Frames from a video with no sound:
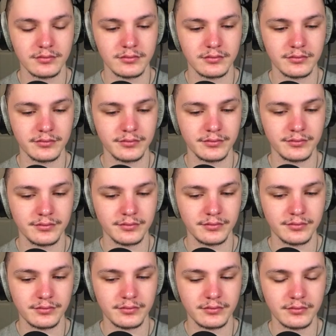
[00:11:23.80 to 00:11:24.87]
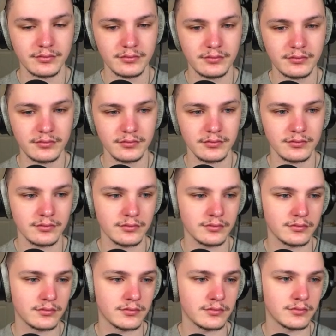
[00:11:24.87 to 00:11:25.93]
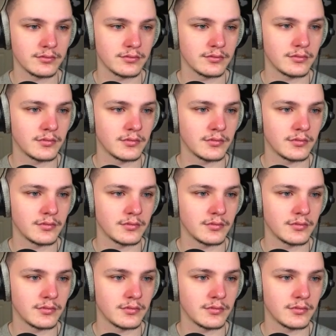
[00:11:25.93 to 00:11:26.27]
Nothing is said.